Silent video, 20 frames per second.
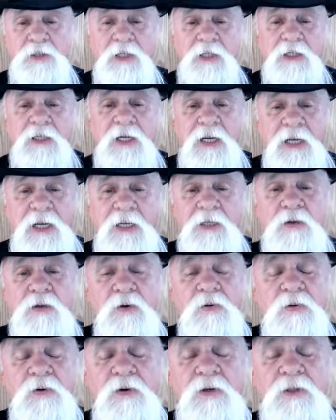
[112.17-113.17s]
that I had
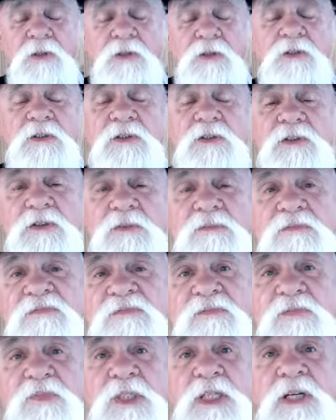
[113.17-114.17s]
going on that just
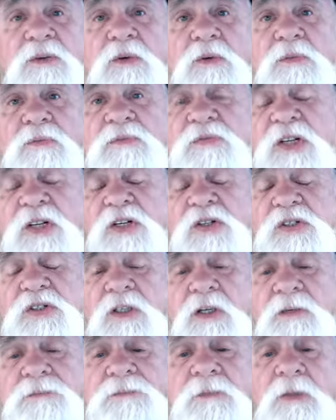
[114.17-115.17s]
we never finished
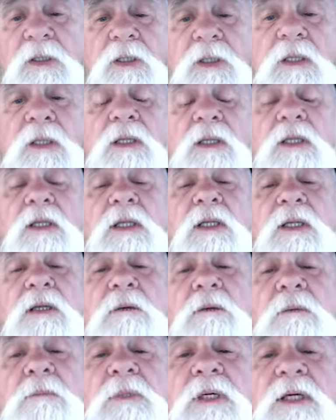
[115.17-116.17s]
up.
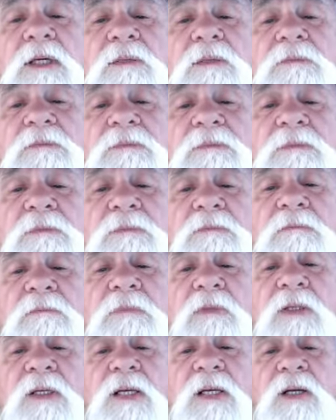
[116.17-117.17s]
But
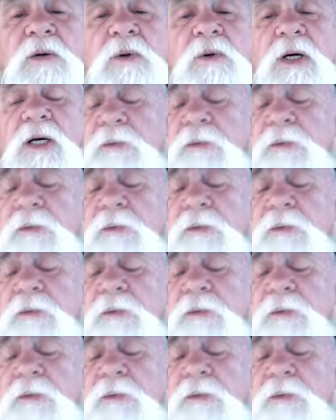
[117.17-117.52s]
anyway.